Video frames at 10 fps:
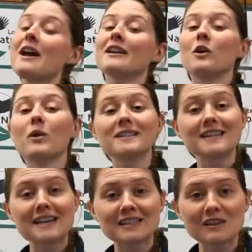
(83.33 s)
Now, once
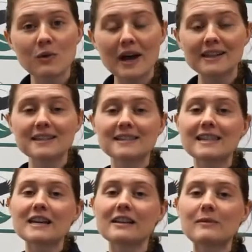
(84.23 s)
they get to the wetlands and
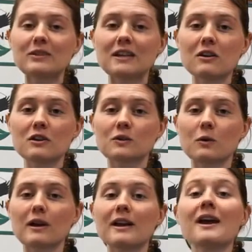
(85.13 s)
they claim a
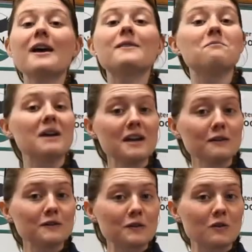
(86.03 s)
territory, the
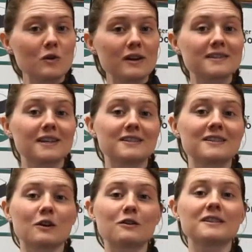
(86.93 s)
males are the ones that
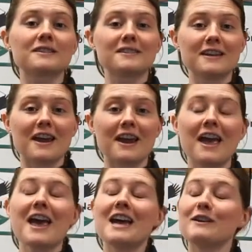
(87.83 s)
start to sing.
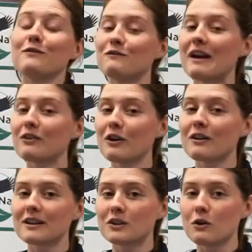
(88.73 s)
And if you've never
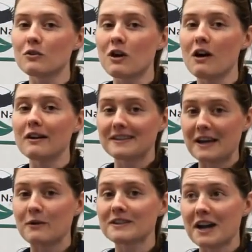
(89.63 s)
heard a toad call, it
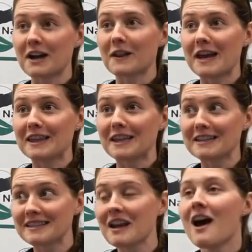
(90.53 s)
sounds kind of like this.